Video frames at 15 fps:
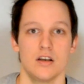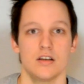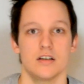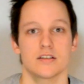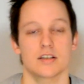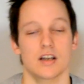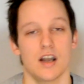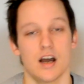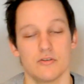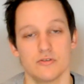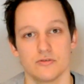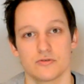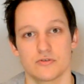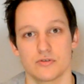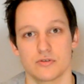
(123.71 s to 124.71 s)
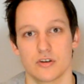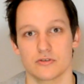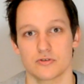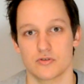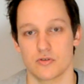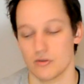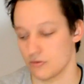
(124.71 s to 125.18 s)
is allow you to
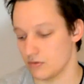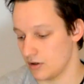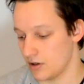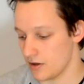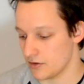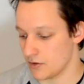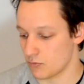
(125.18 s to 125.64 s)
control the